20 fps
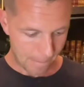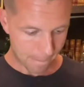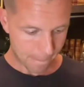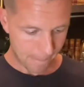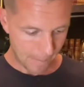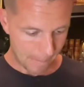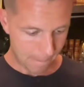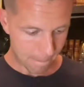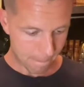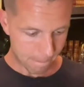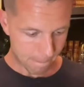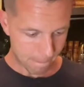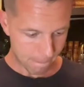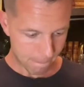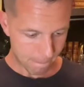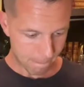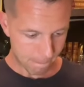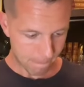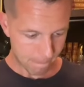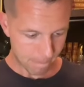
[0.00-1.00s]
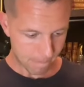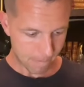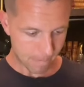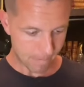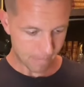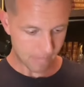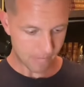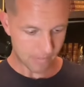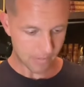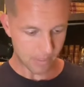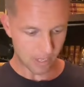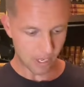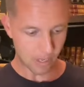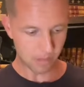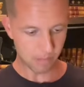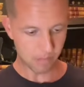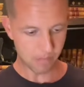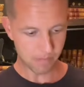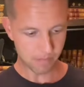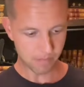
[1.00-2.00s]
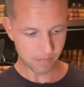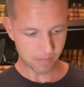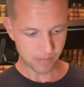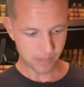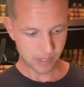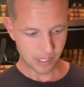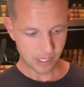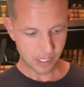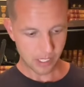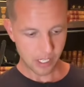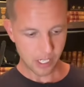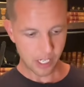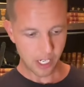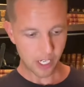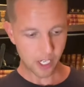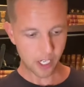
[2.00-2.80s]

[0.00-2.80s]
You just search Indianapolis Colts extra large, it comes up.